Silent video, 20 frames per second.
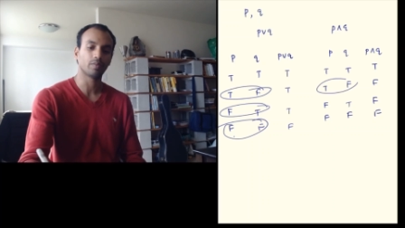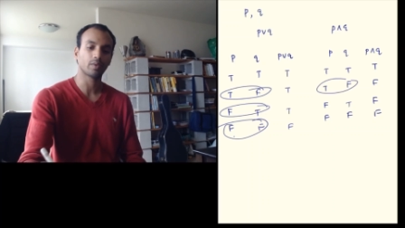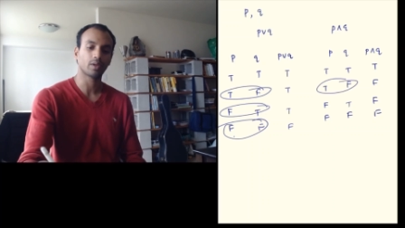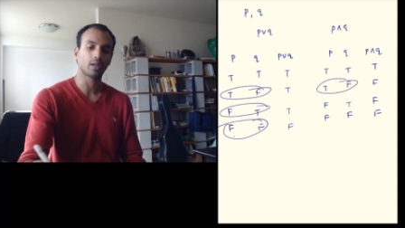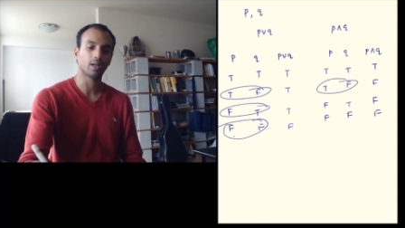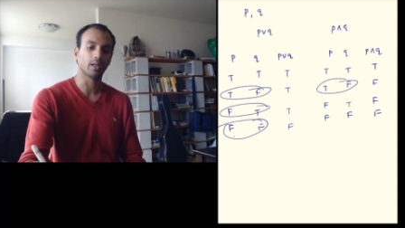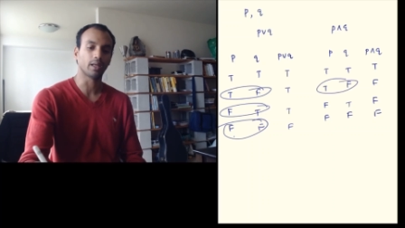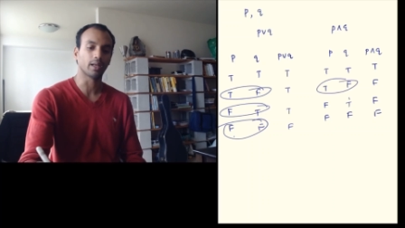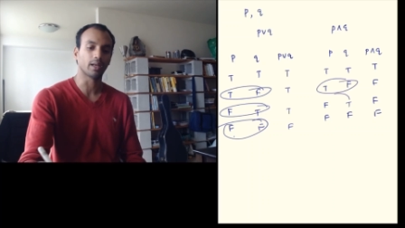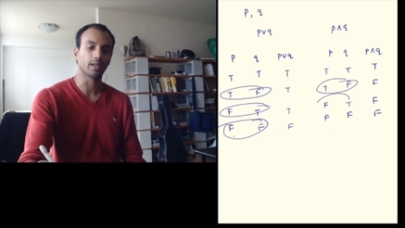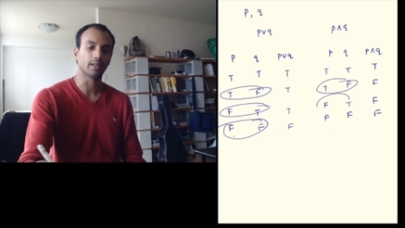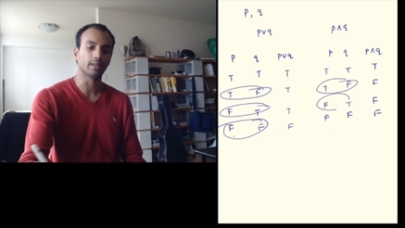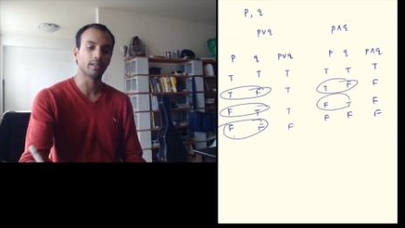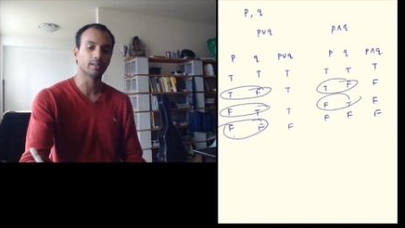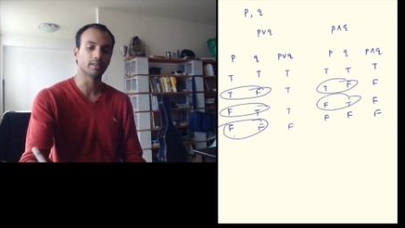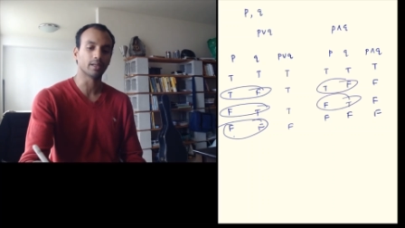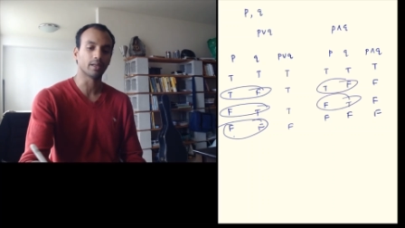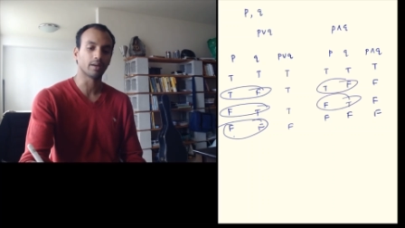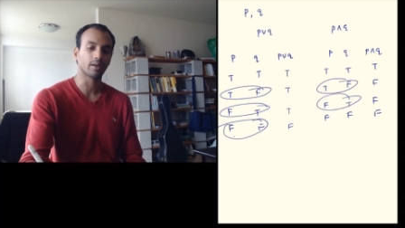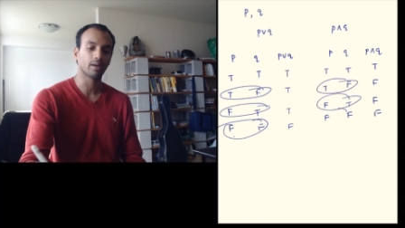clearly
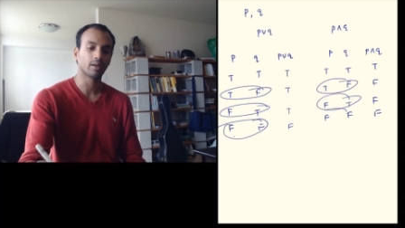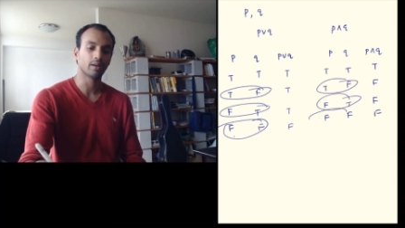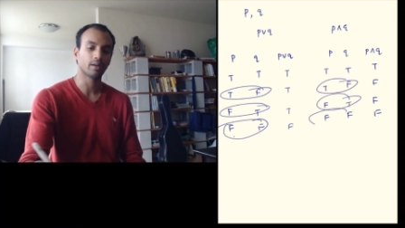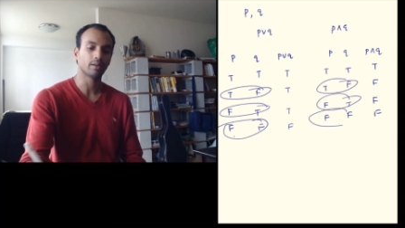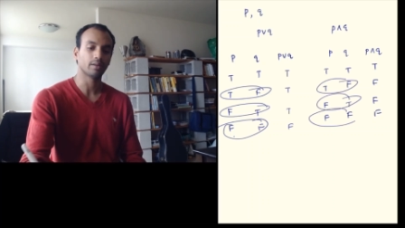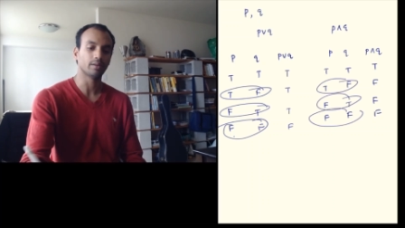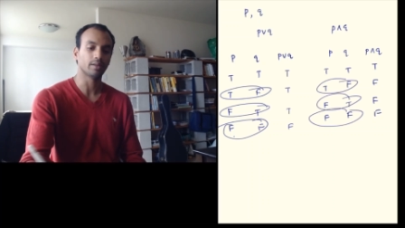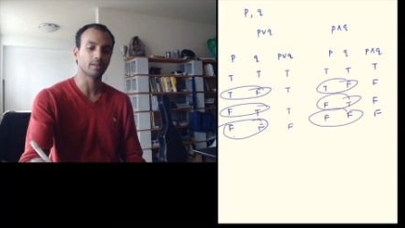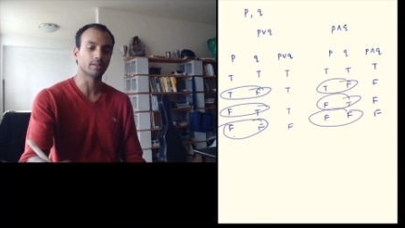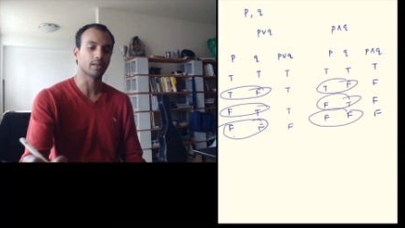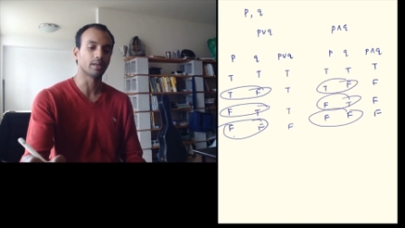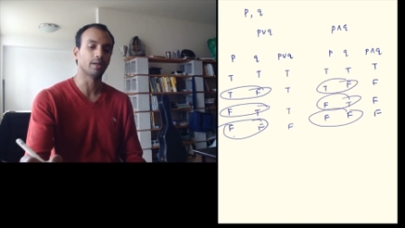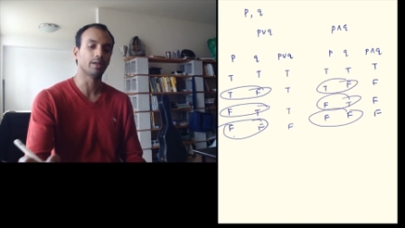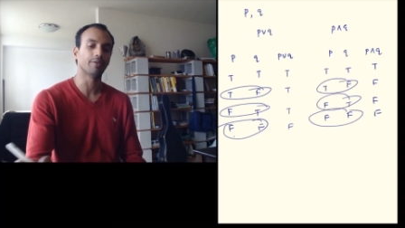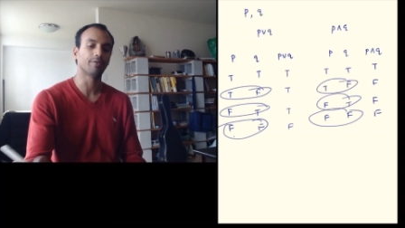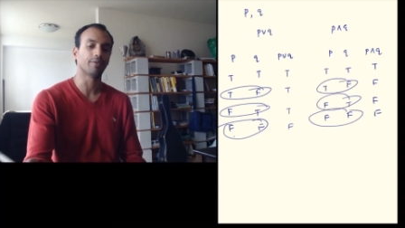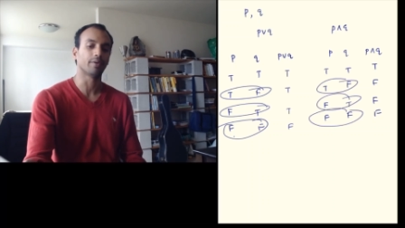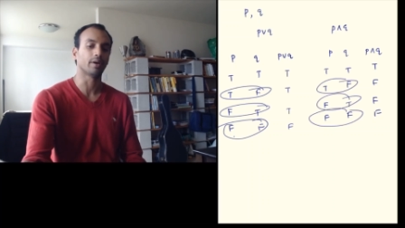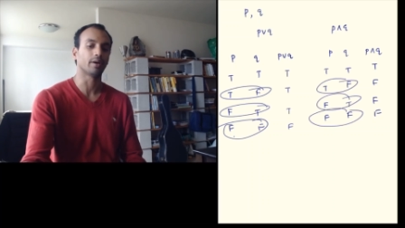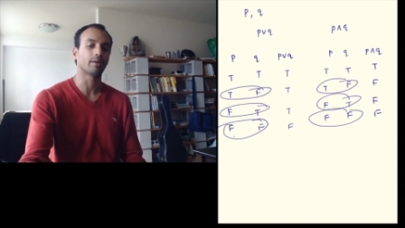these are these are
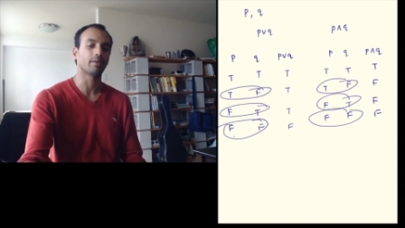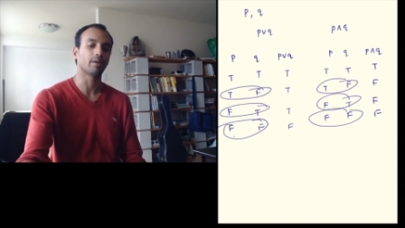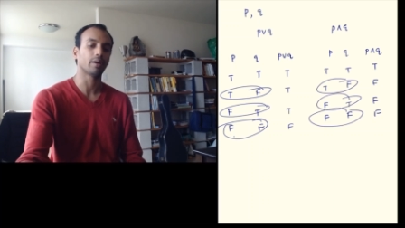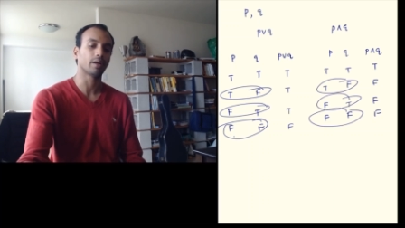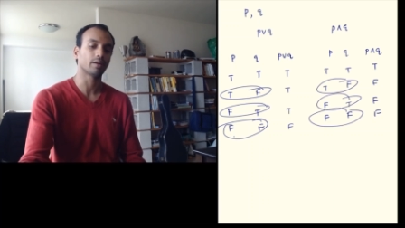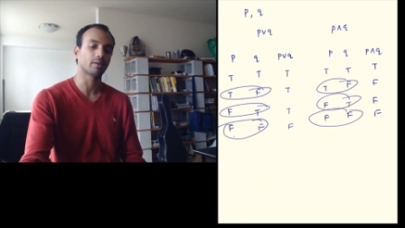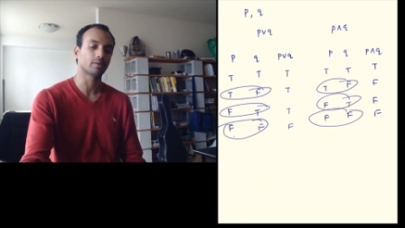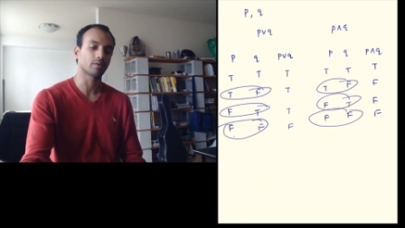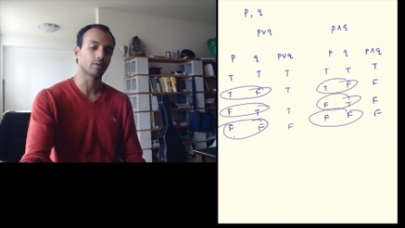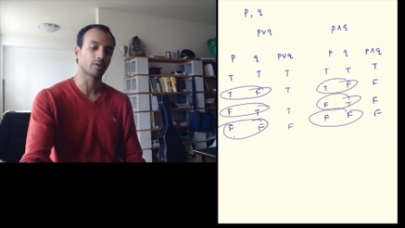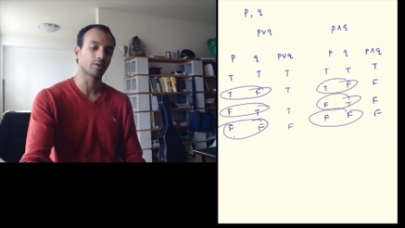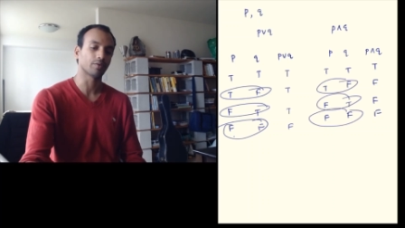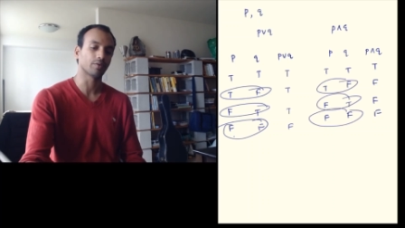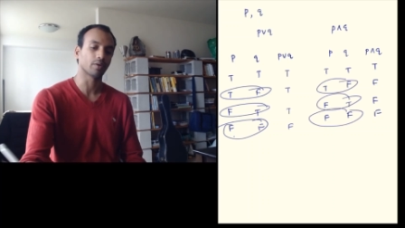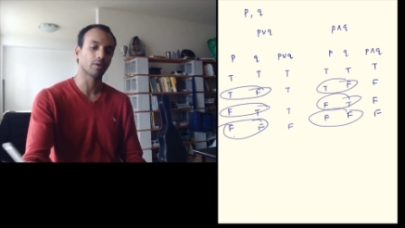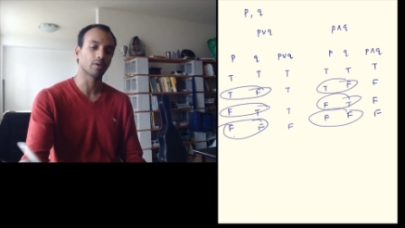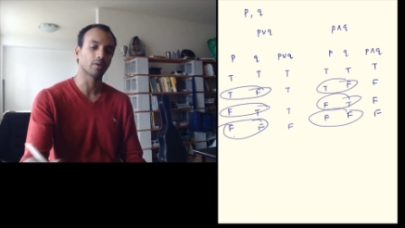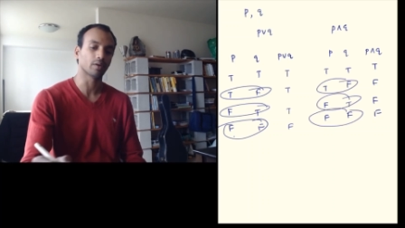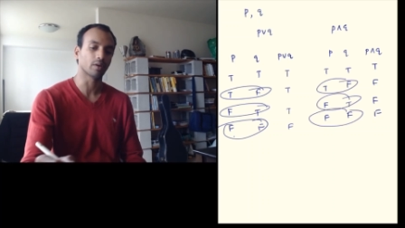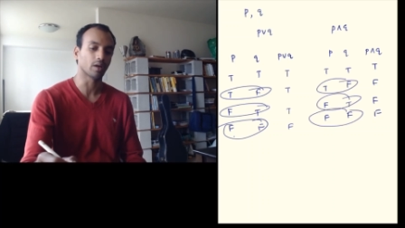different right so if
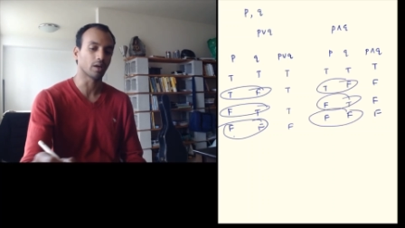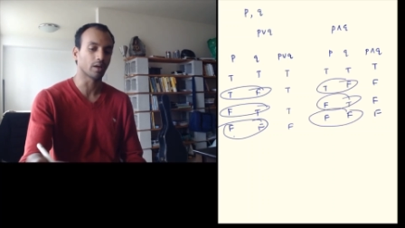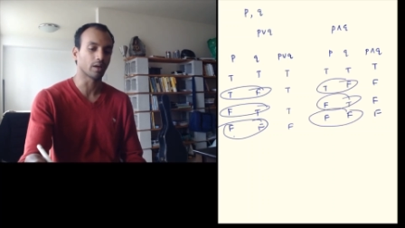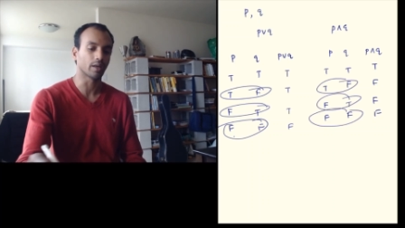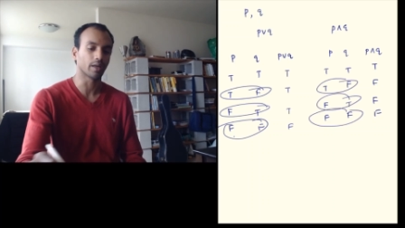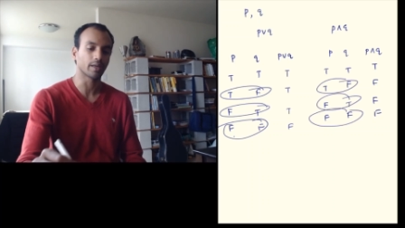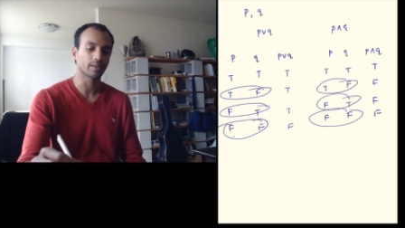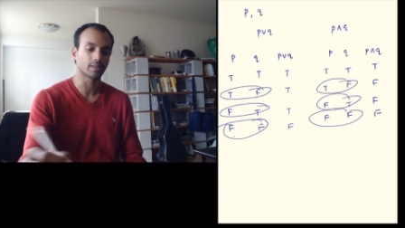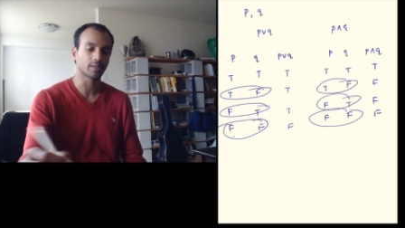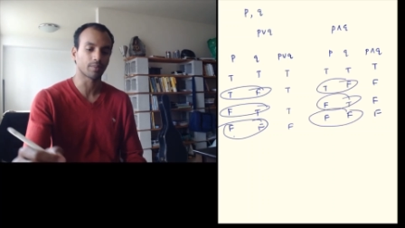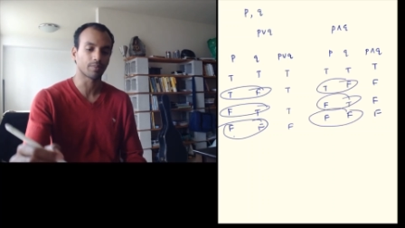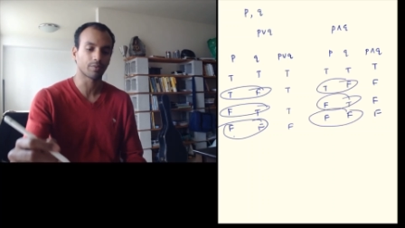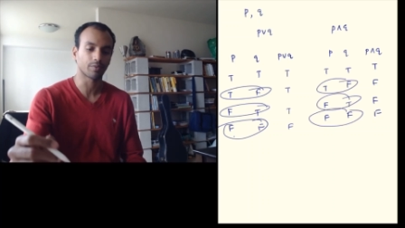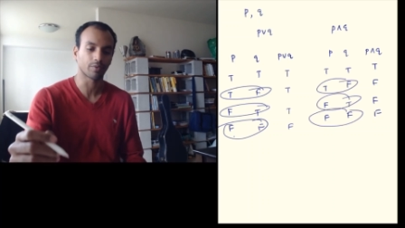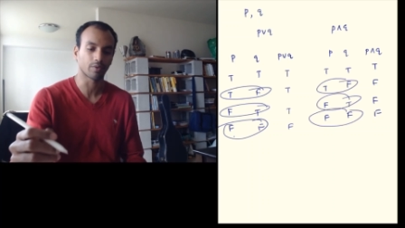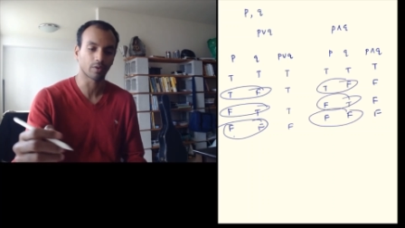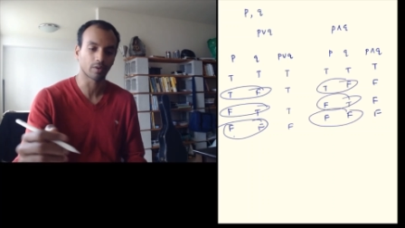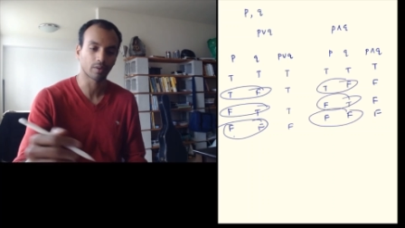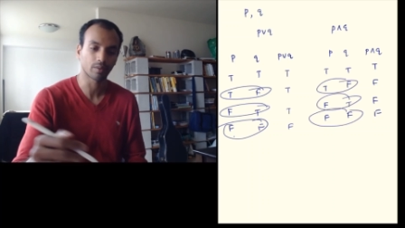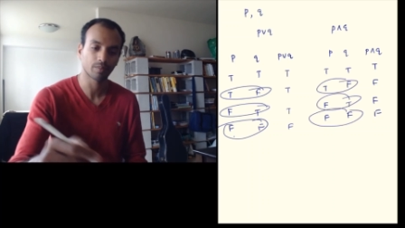you uh, except
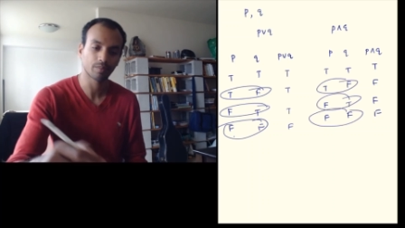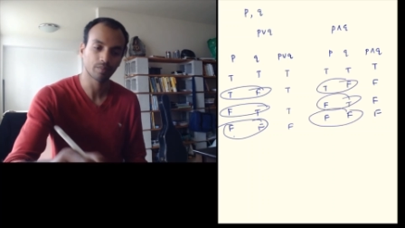for